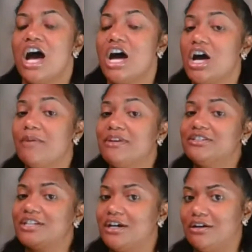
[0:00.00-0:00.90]
And
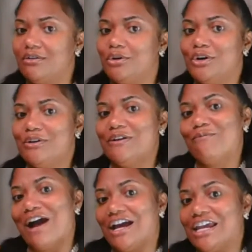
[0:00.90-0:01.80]

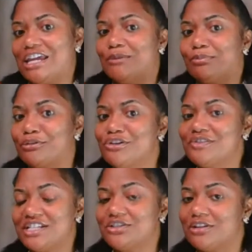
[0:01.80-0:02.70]
while he
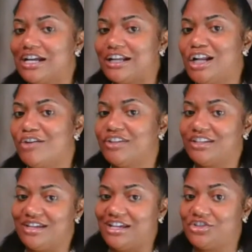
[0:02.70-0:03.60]
improves his credit over the
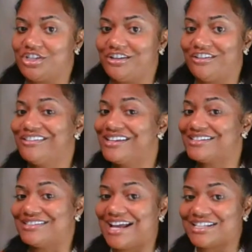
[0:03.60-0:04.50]
next year,
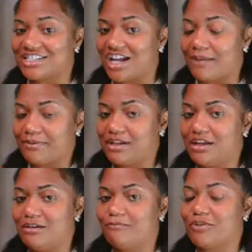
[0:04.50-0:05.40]
it's not stopping
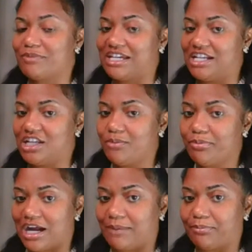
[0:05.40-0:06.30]
him from getting a
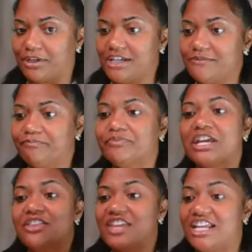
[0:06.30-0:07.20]
property
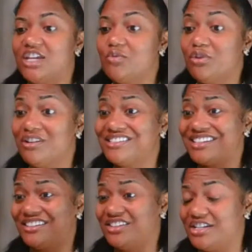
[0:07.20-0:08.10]
that he wants
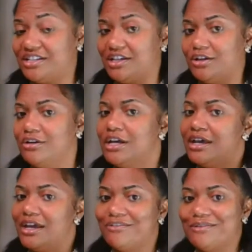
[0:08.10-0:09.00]
at a good deal.
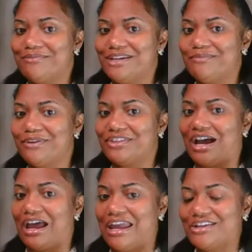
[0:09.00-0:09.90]
And remember, the
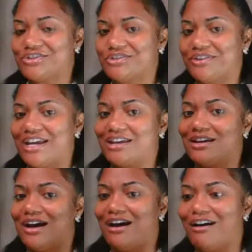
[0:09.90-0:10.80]
interest rate
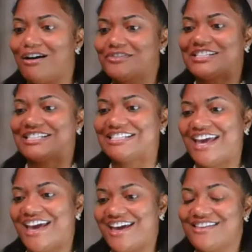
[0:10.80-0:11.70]
could
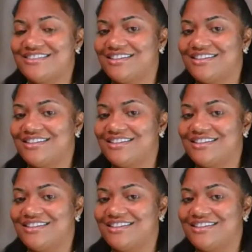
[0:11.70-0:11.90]
offset